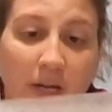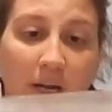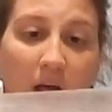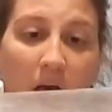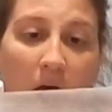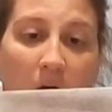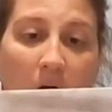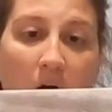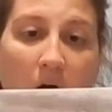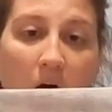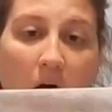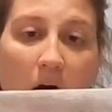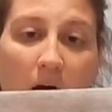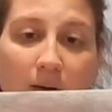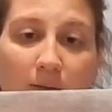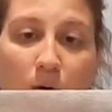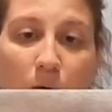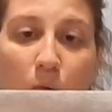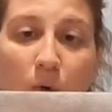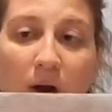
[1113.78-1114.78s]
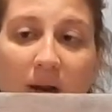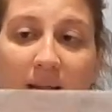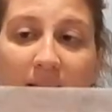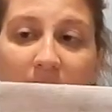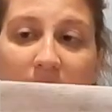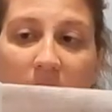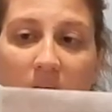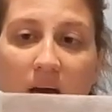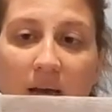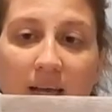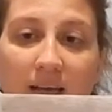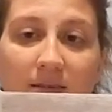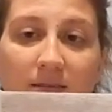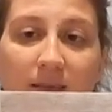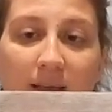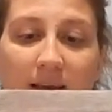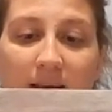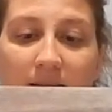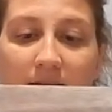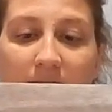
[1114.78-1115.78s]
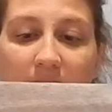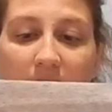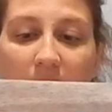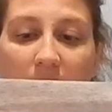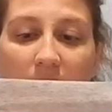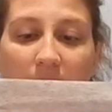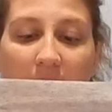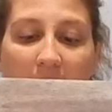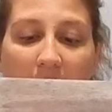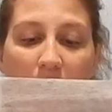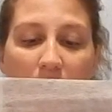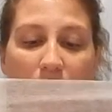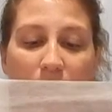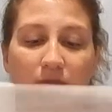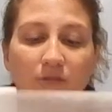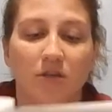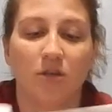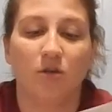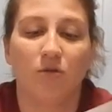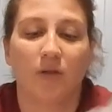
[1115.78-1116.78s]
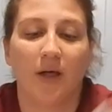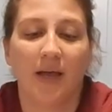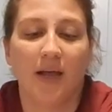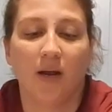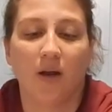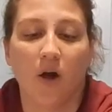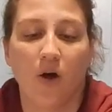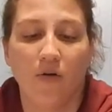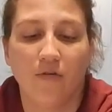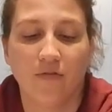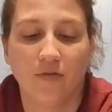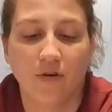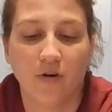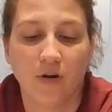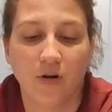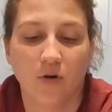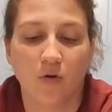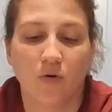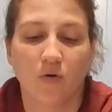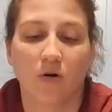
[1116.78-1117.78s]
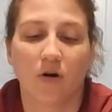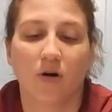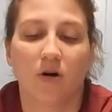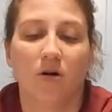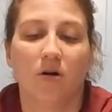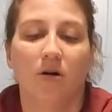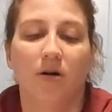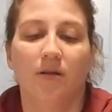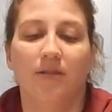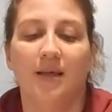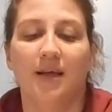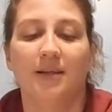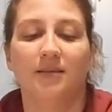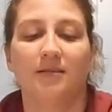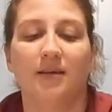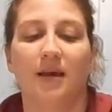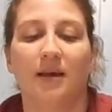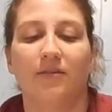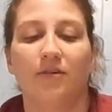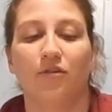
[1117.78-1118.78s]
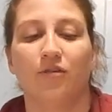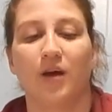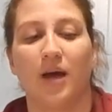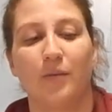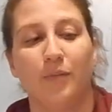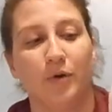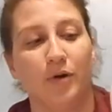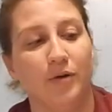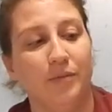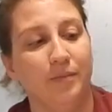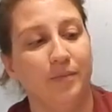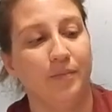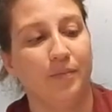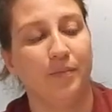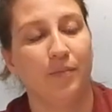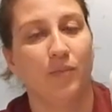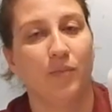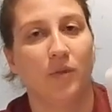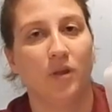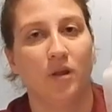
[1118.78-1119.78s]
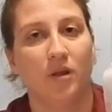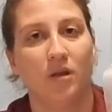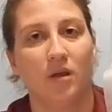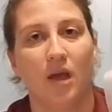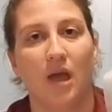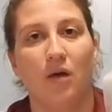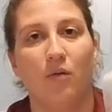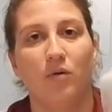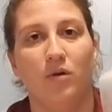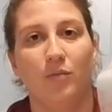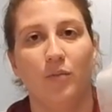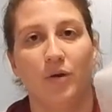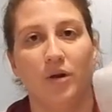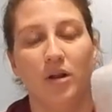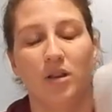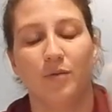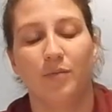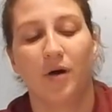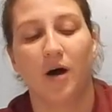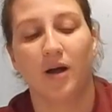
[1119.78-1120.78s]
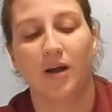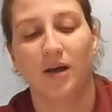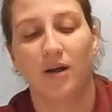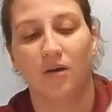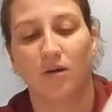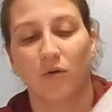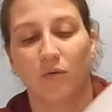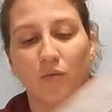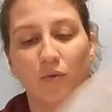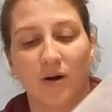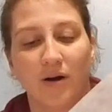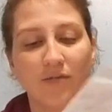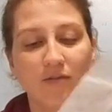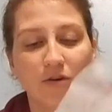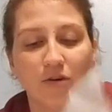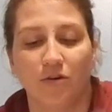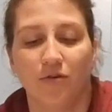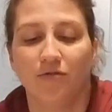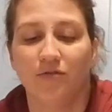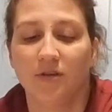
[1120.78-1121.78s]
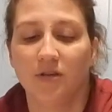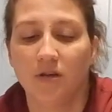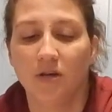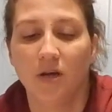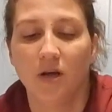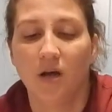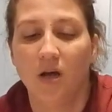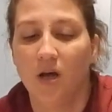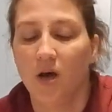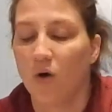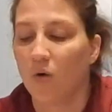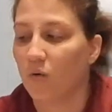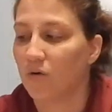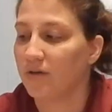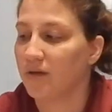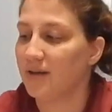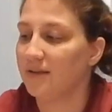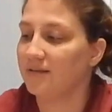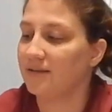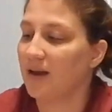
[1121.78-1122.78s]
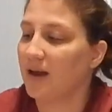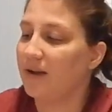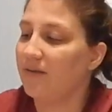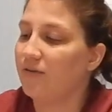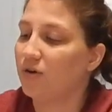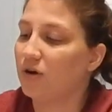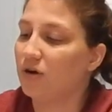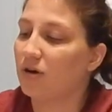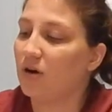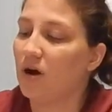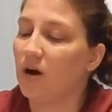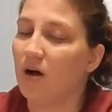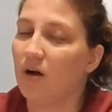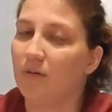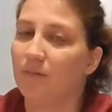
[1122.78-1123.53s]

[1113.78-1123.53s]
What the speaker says: it. What it does is it allows, you lay it over the inside of your diaper, okay, when you put it in the pocket or whatever you're using, or the inside of your